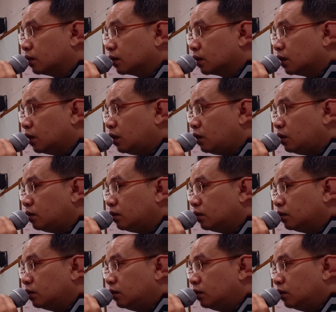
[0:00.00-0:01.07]
Okay?
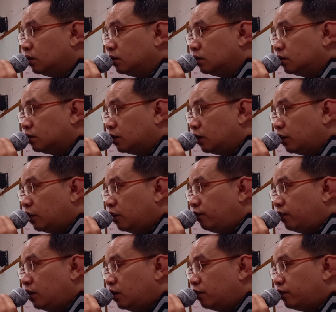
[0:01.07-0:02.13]
The
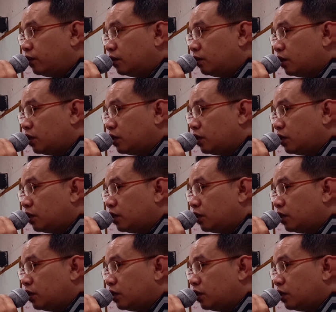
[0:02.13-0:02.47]
level of your